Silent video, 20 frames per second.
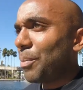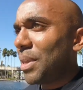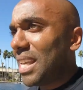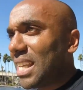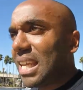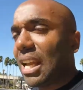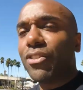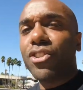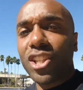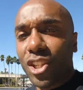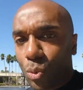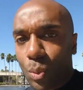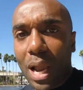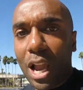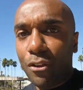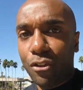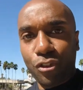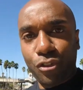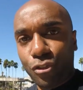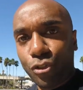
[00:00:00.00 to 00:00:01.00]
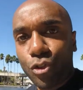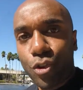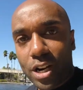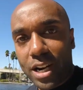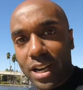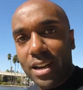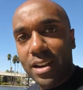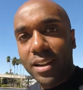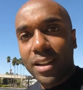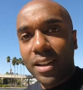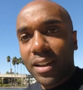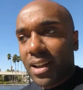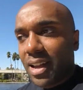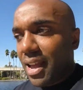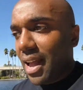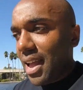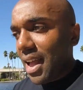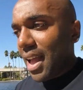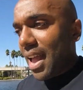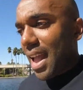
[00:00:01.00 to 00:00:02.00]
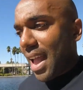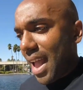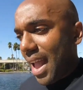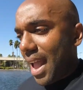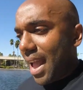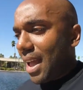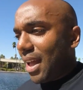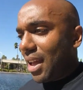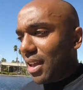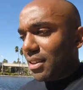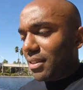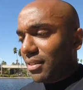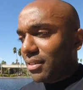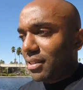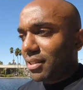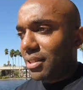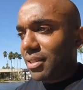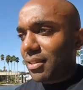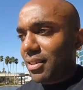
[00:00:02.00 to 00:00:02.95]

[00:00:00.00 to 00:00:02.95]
He gives it away for free, and